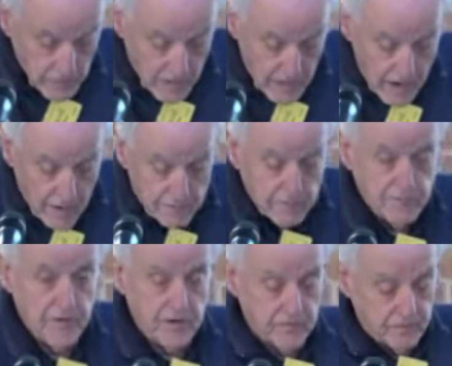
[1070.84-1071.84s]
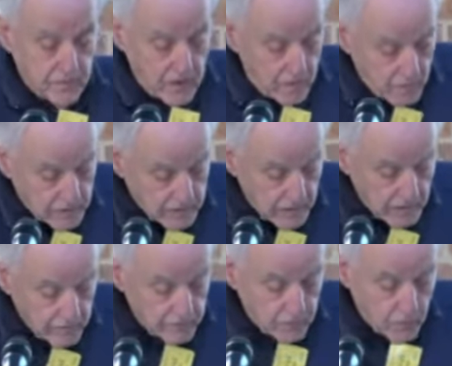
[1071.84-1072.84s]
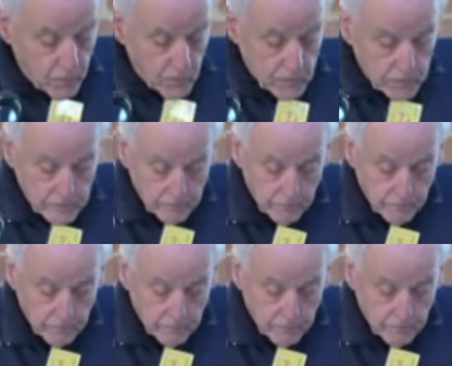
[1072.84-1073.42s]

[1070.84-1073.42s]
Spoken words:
How prepared are we to go forward?